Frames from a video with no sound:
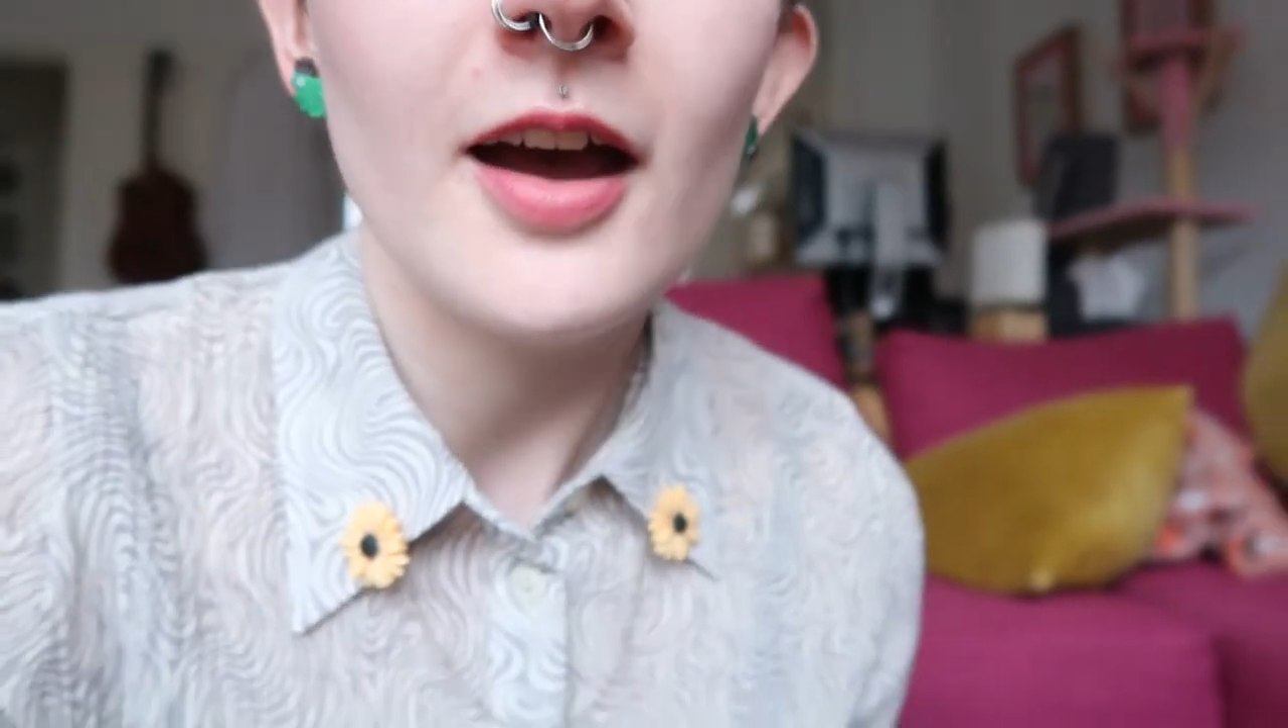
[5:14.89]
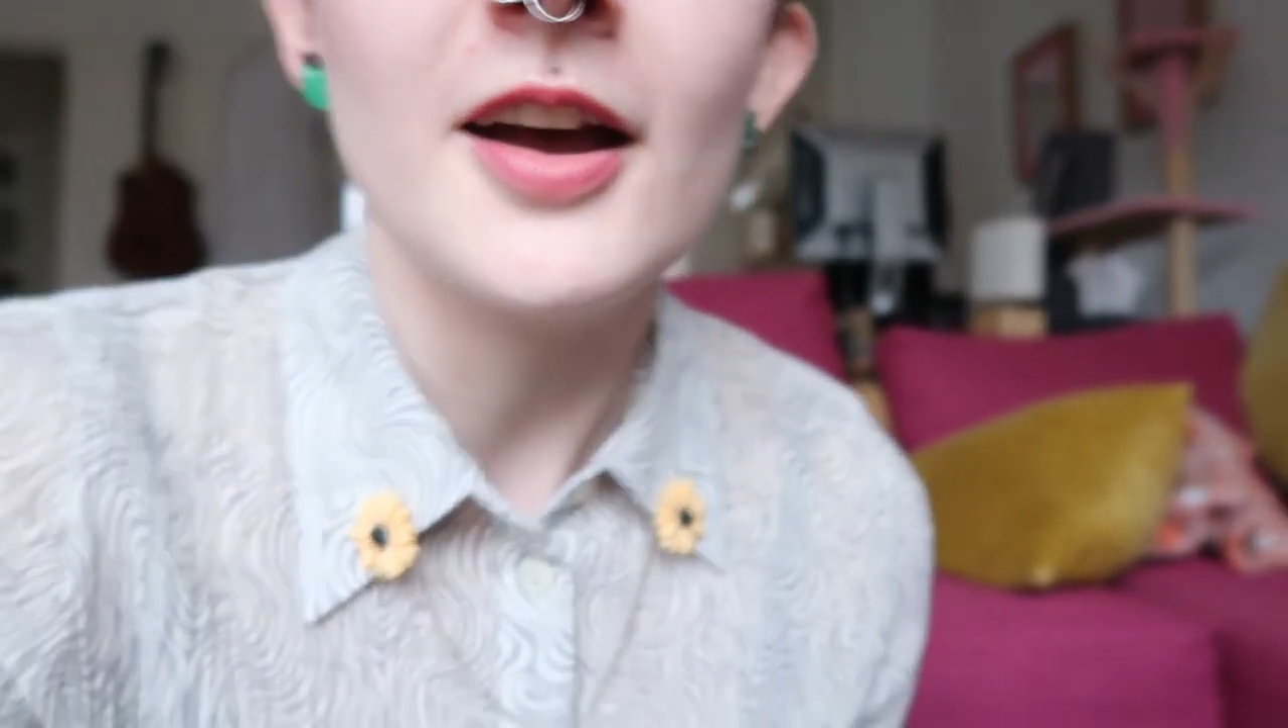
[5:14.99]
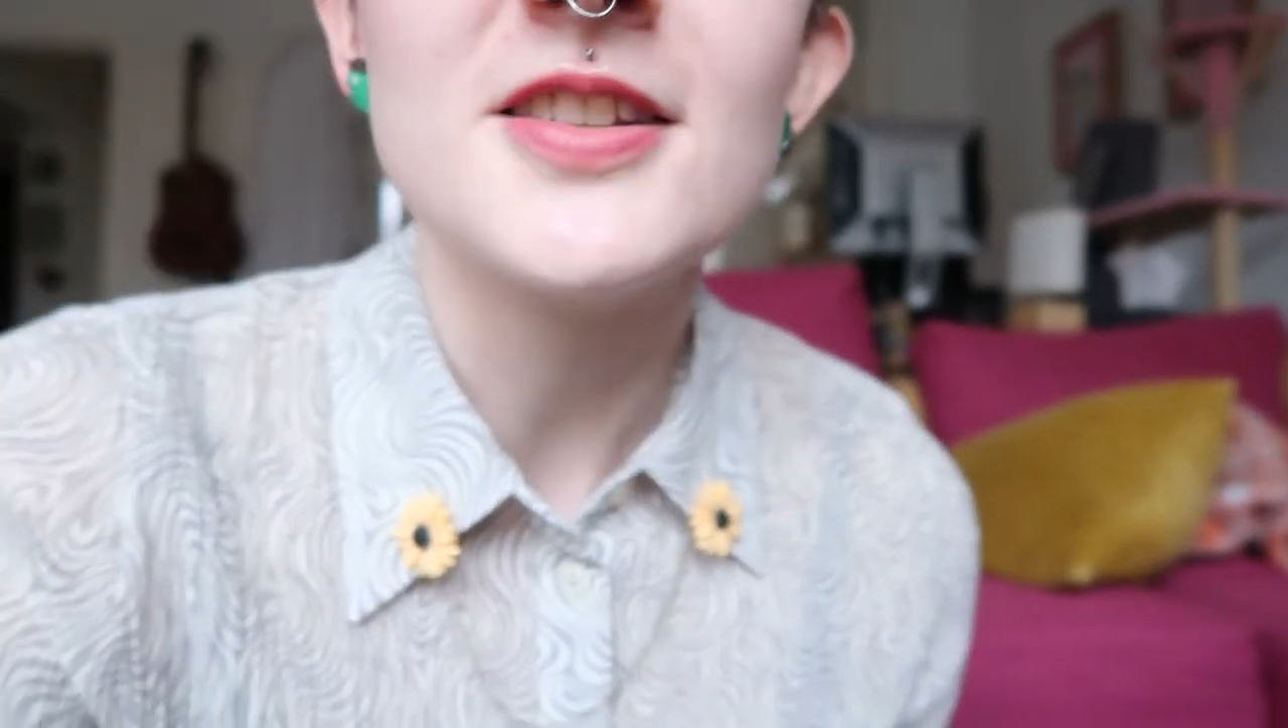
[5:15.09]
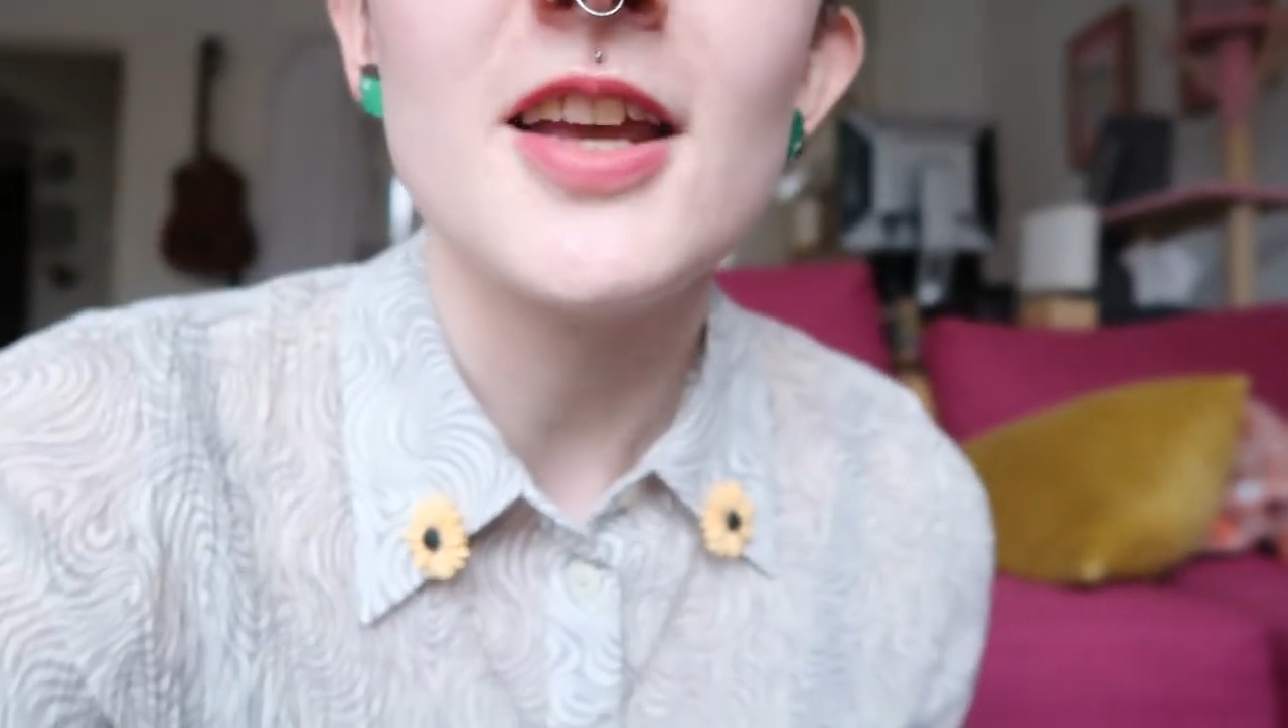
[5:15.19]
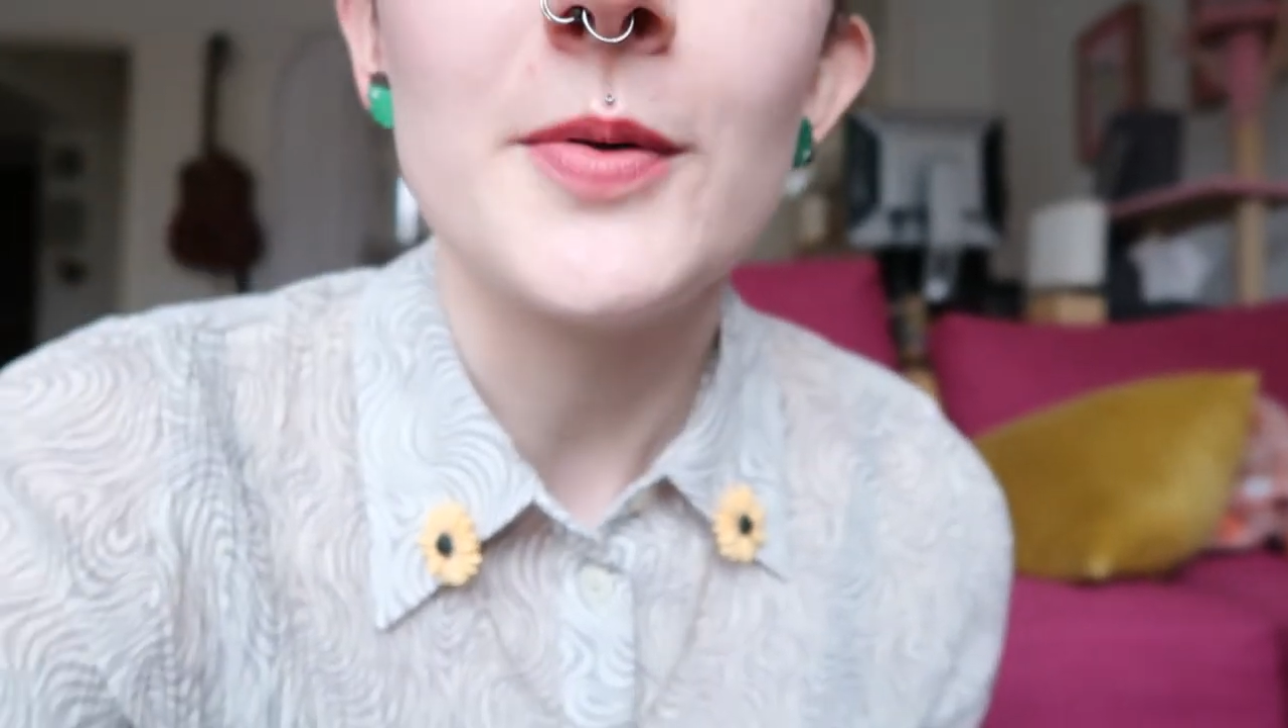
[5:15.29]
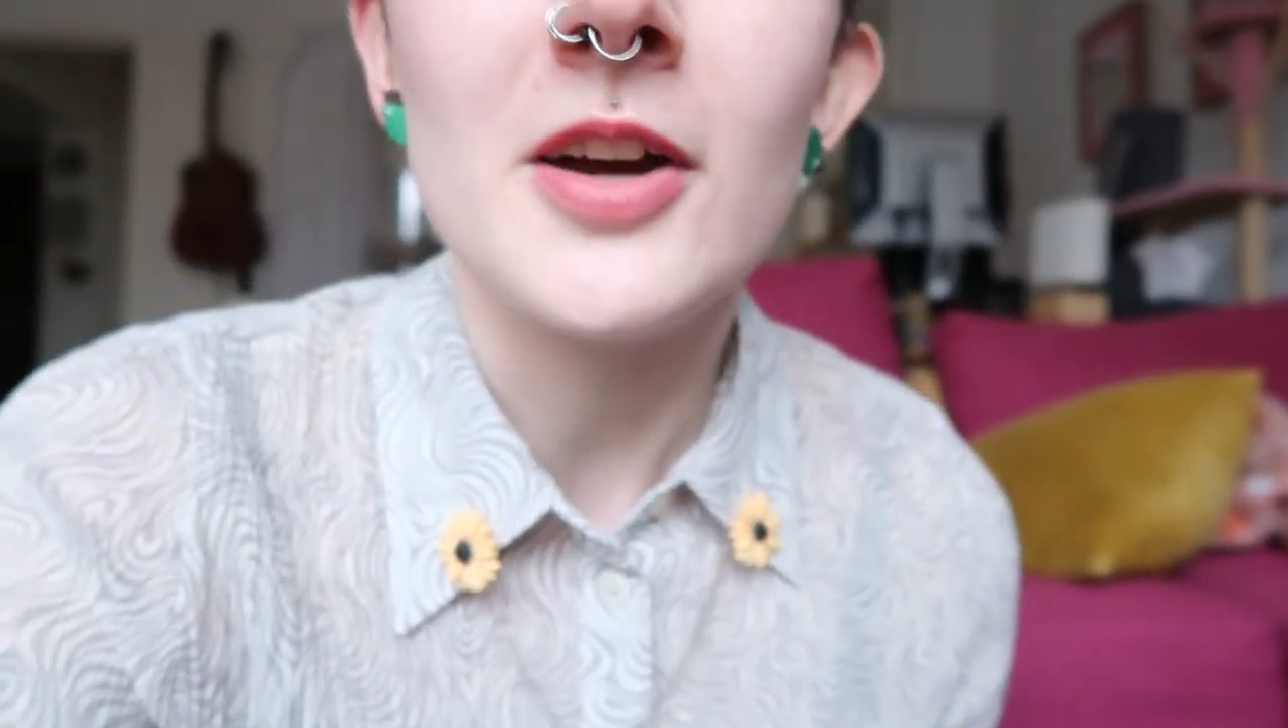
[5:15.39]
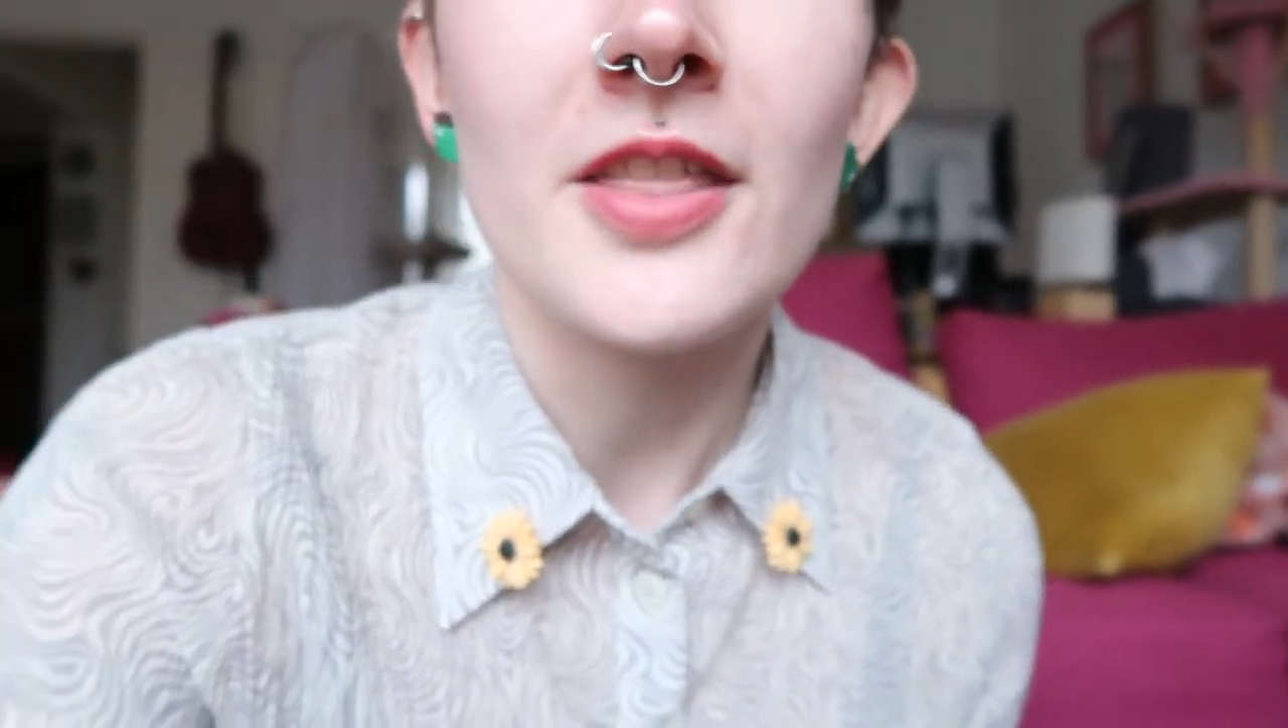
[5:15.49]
Uh, so yeah, we